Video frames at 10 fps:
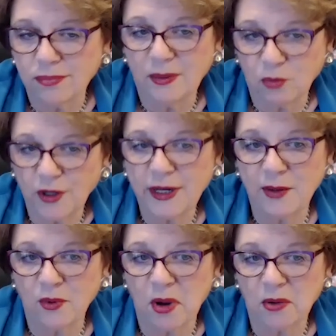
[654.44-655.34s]
working
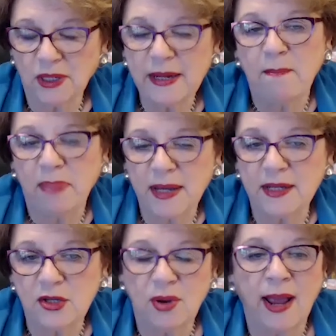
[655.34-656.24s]
remotely, but
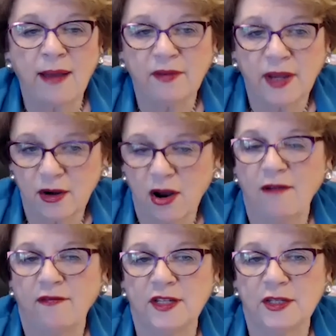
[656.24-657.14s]
you have an
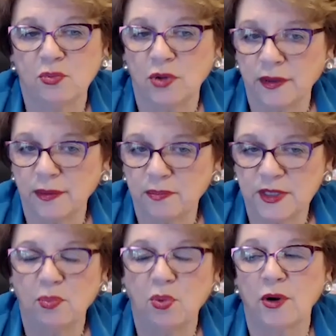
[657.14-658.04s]
office with
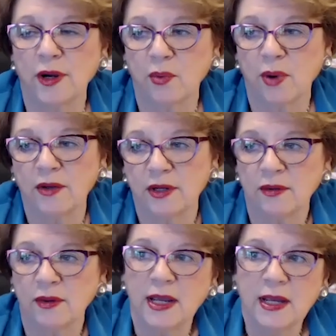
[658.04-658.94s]
support around you.
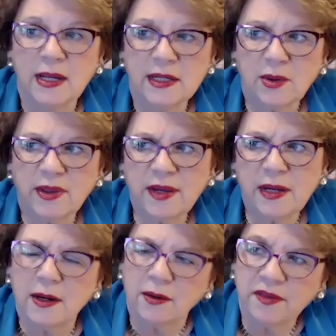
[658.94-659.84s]
So I
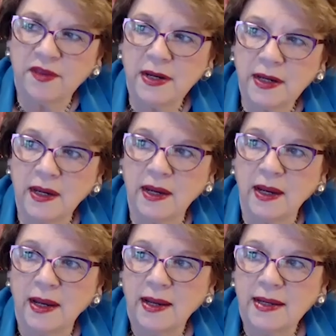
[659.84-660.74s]
think, thinking
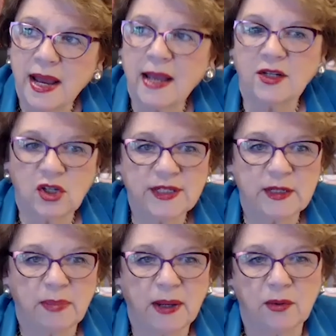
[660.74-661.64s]
not just
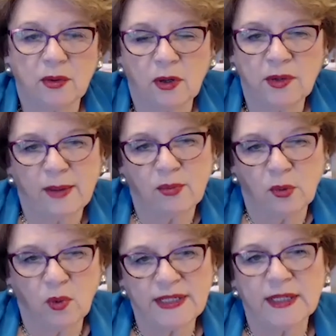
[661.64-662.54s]
about, okay, well,
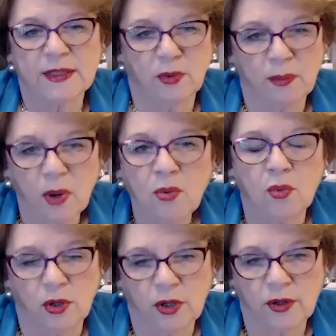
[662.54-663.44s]
what does a remote
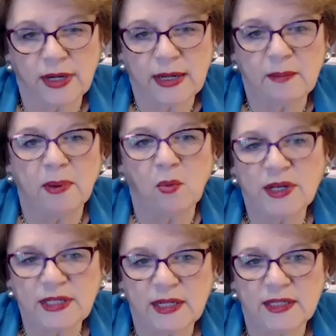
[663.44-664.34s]
worker need, but
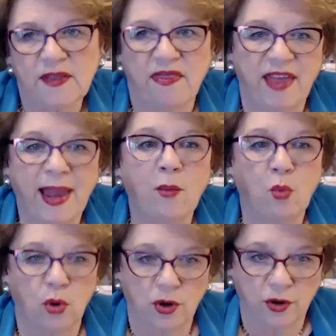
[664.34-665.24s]
what does that
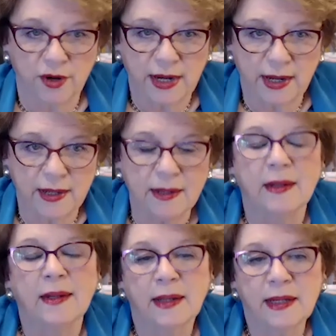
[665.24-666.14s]
worker need
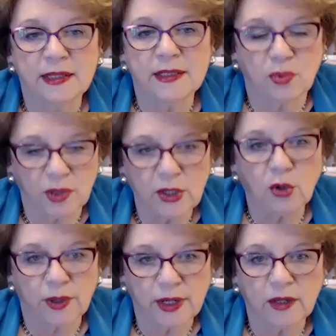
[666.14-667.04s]
is really
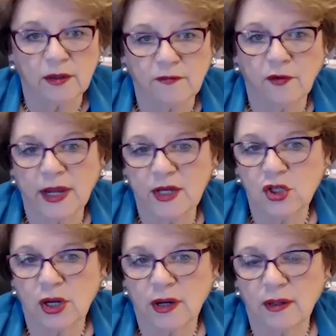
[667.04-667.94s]
critical for
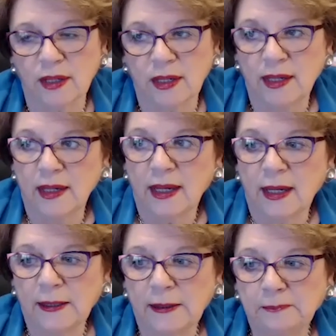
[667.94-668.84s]
HR.
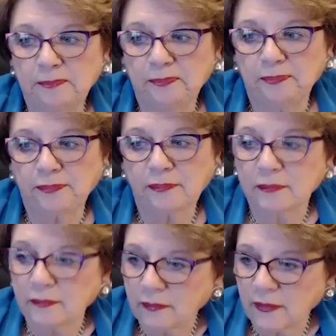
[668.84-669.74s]

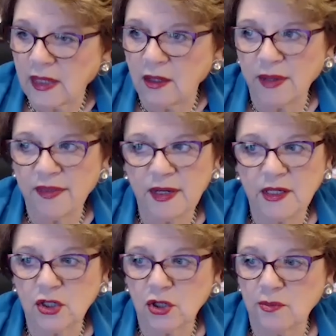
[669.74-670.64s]
I think
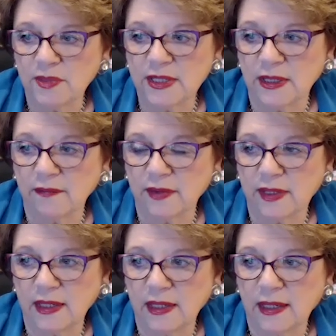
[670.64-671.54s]
in terms of
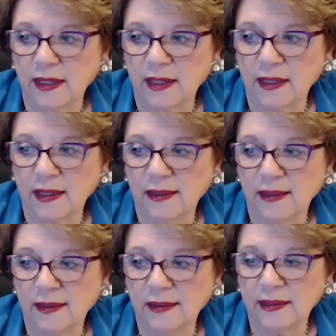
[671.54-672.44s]
the,
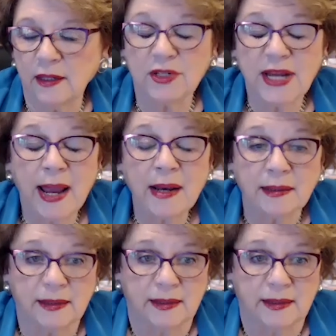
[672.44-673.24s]
talent